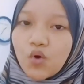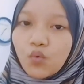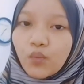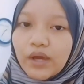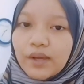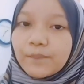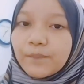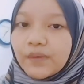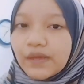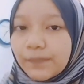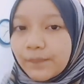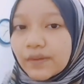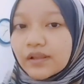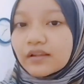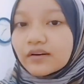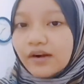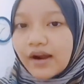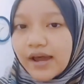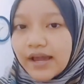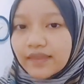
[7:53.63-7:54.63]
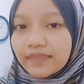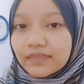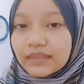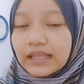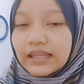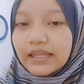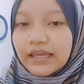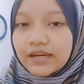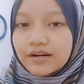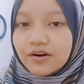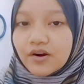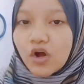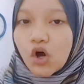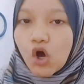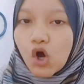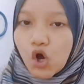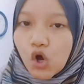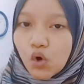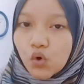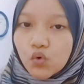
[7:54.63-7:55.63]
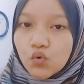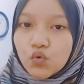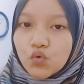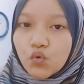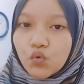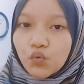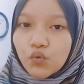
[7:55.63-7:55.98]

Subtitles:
When people write the letter O